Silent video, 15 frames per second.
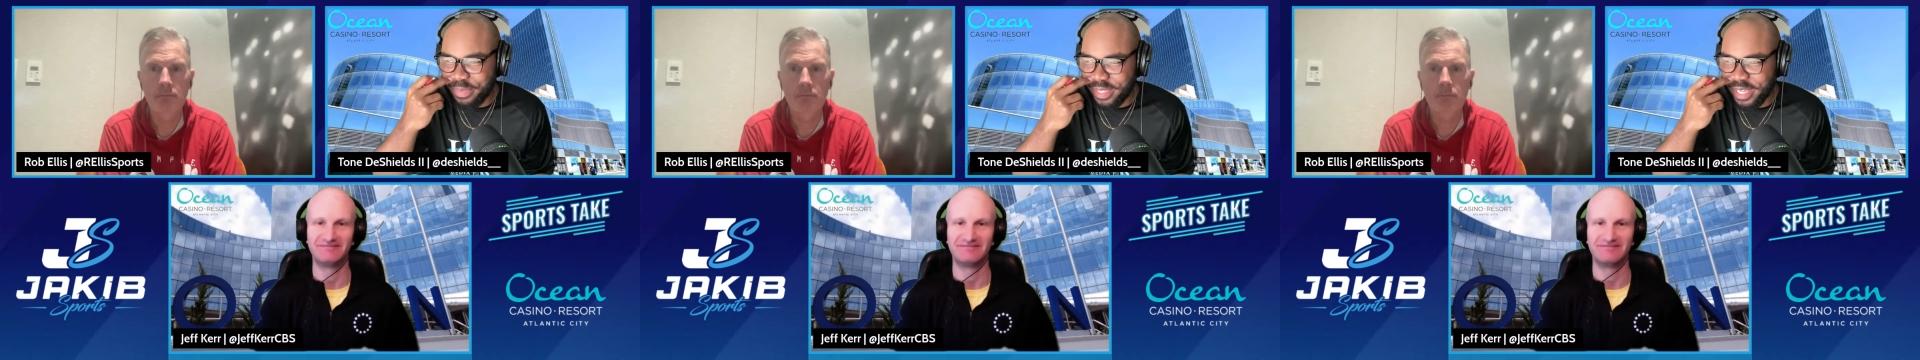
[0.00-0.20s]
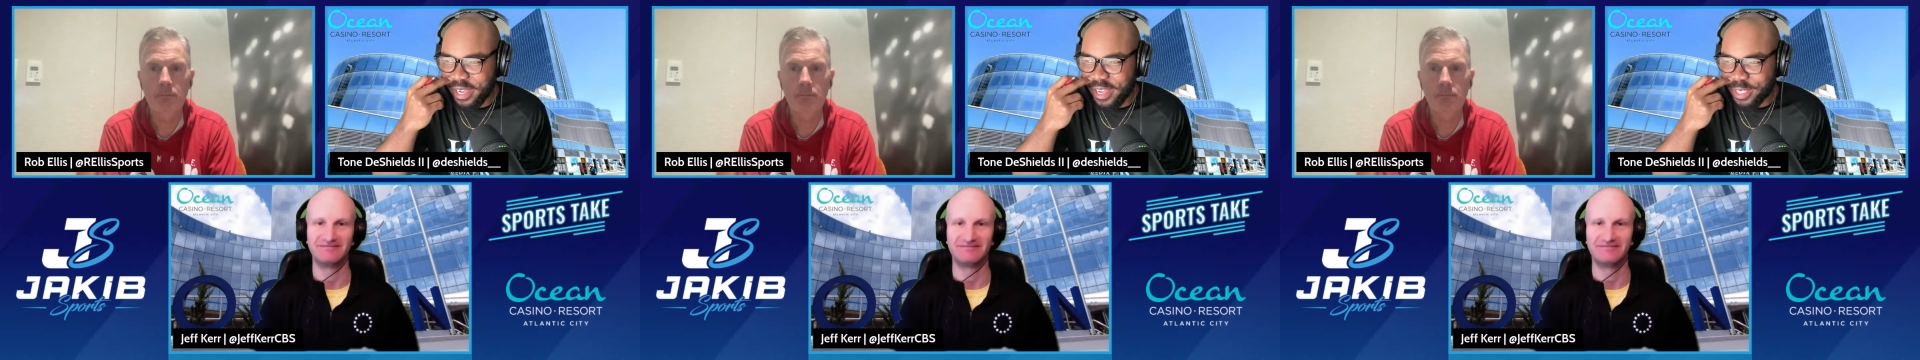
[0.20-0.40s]

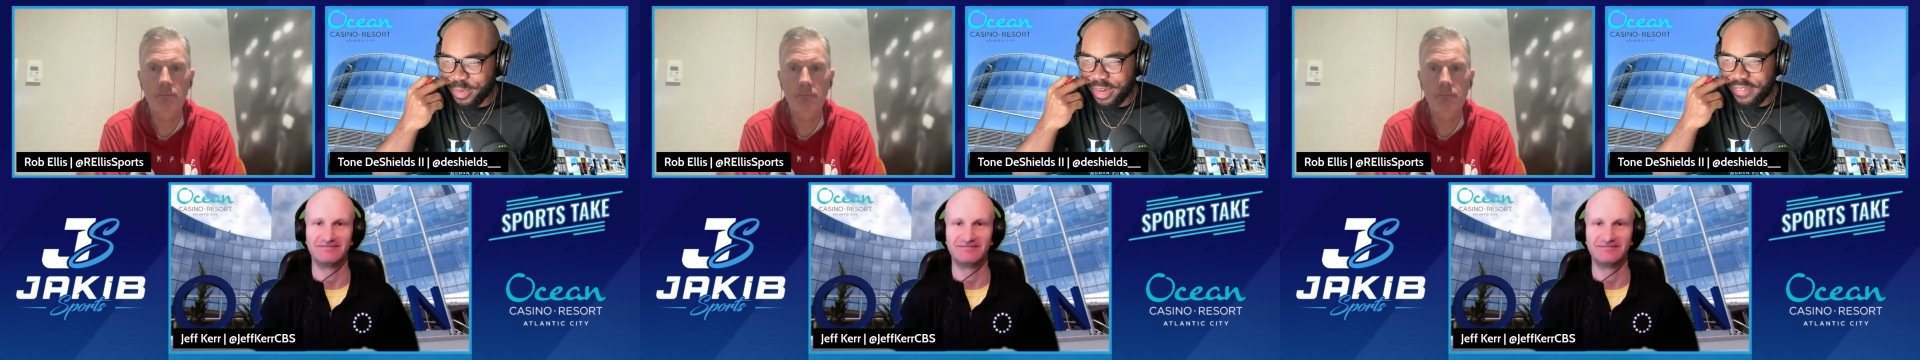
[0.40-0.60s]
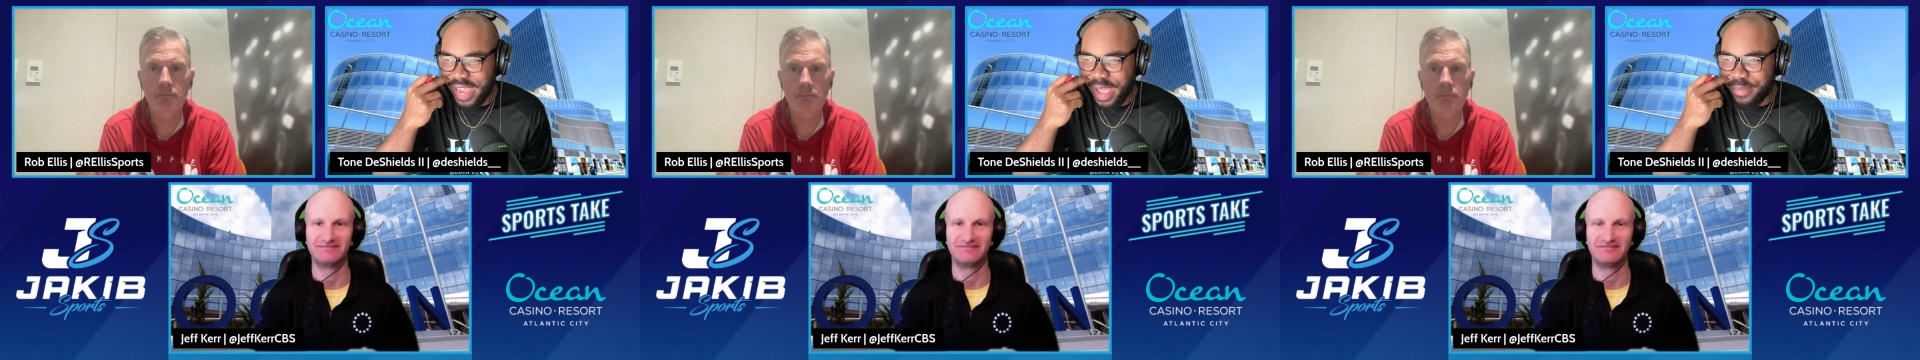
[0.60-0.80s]
Speaker 1: in the
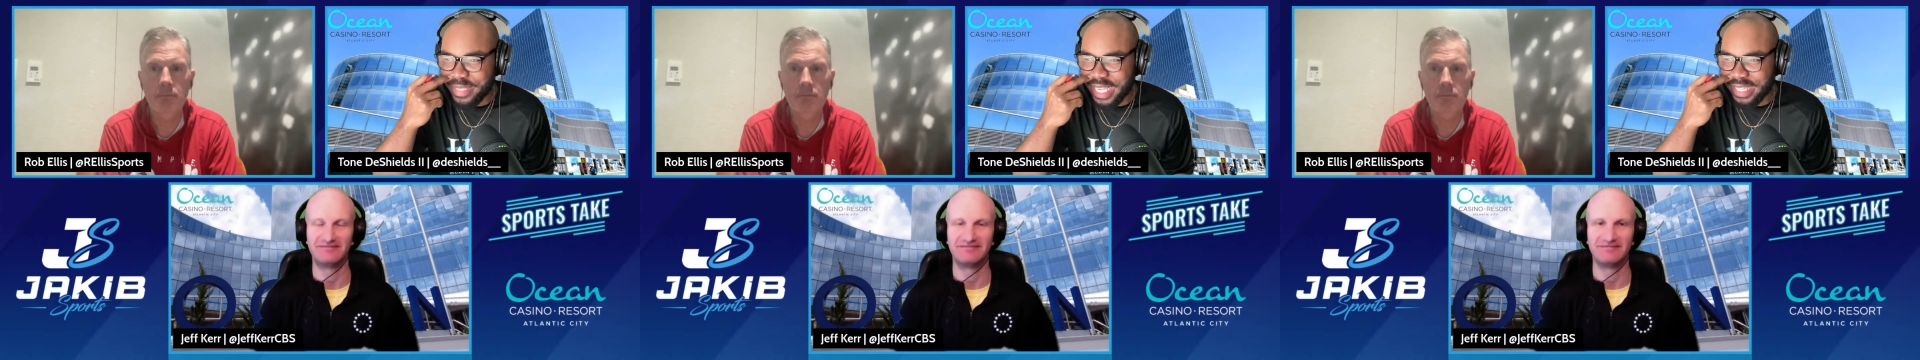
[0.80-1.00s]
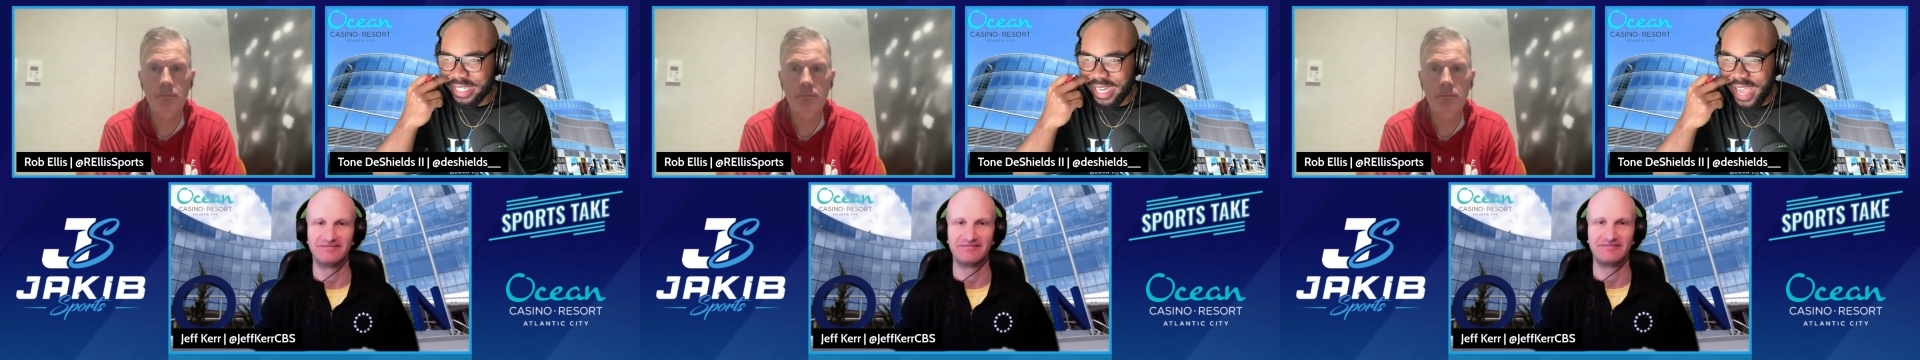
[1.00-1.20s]
playoffs. Whatever
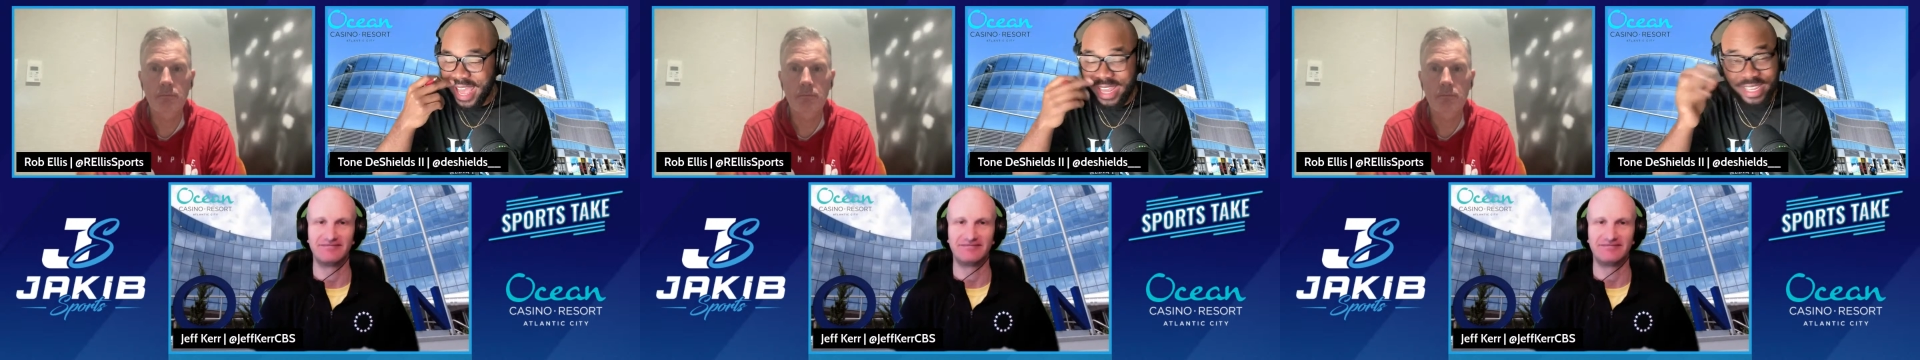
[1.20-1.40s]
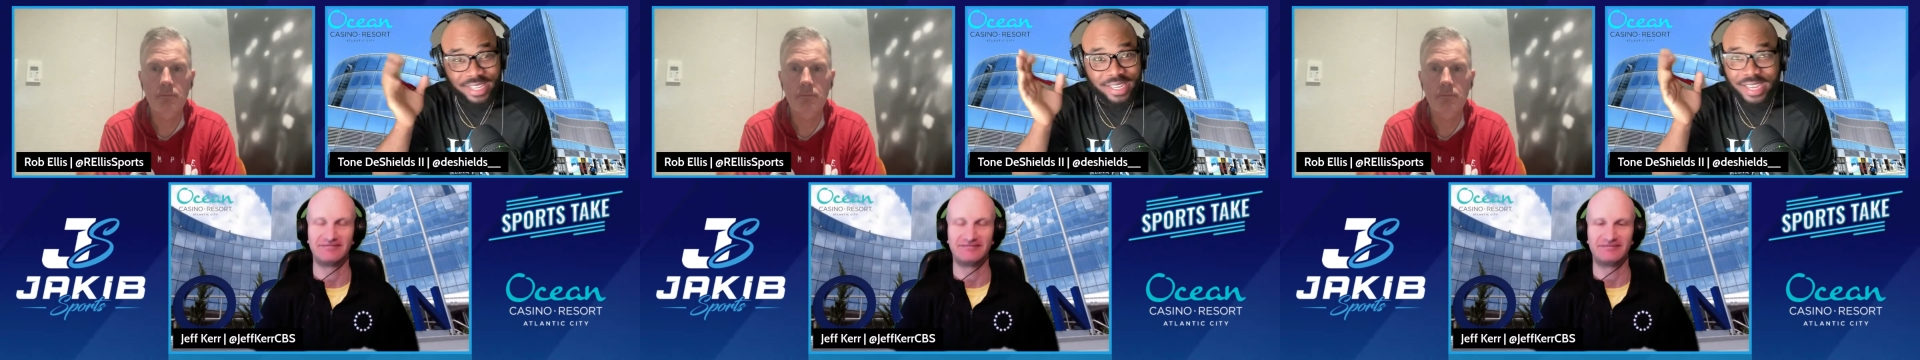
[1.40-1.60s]
happens after
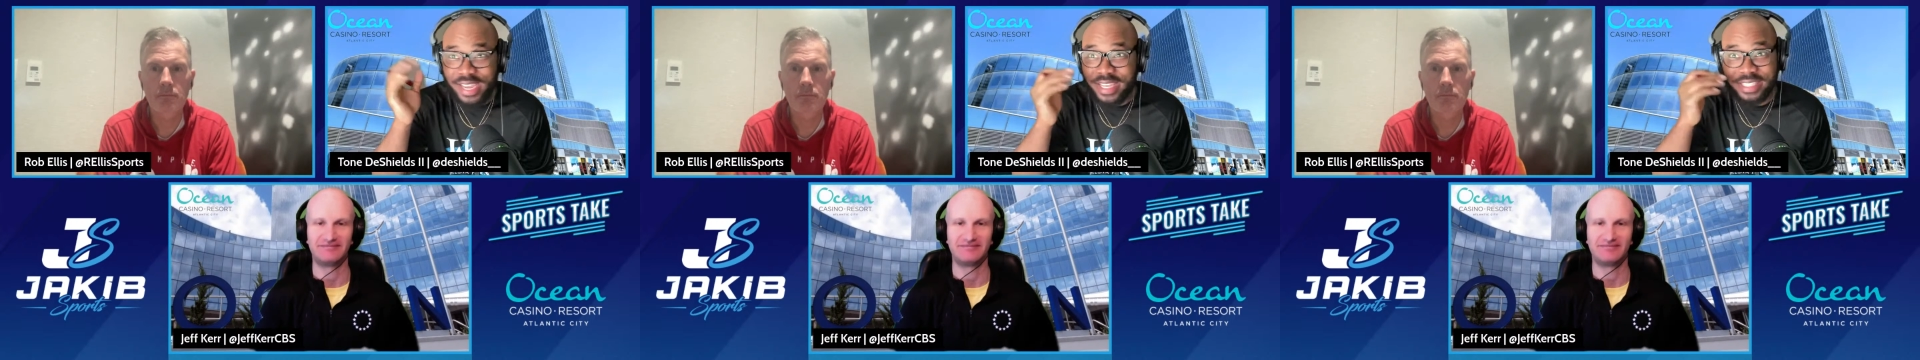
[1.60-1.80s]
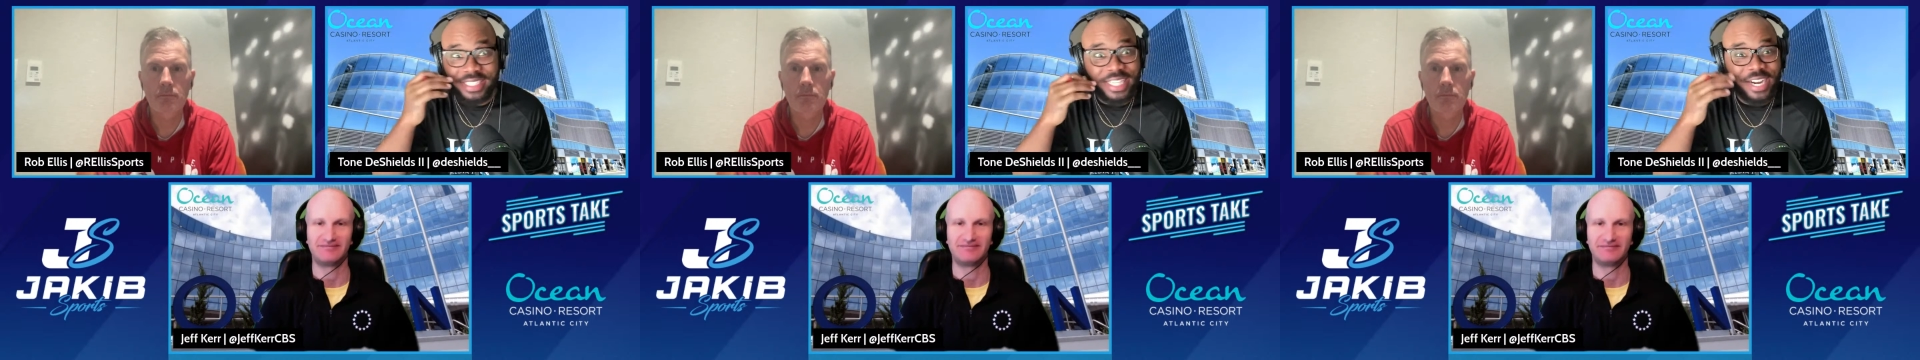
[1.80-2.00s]
that
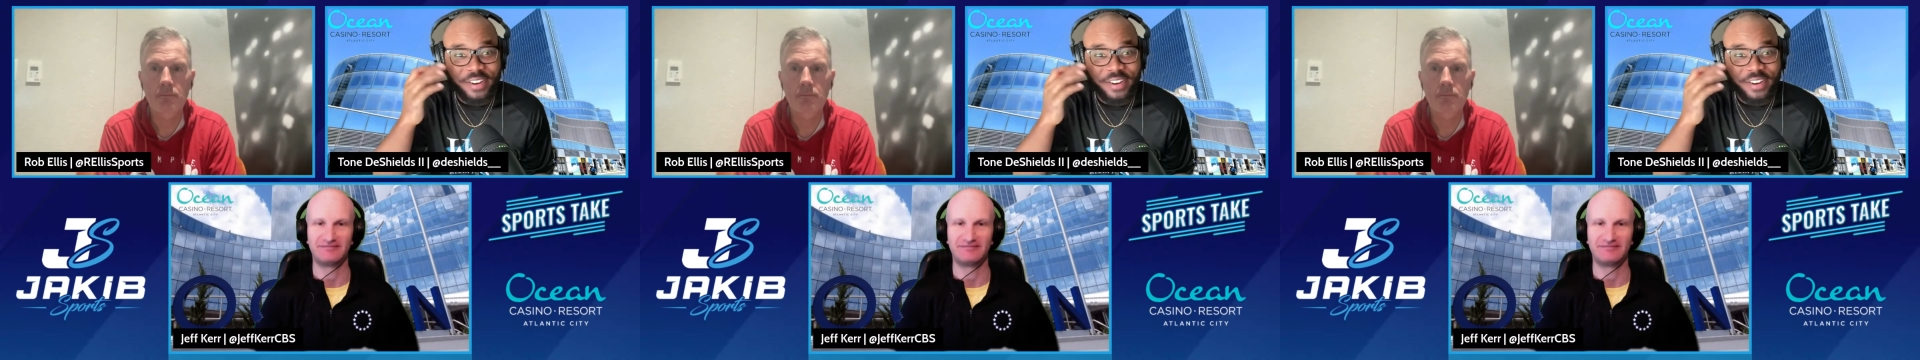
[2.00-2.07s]
is a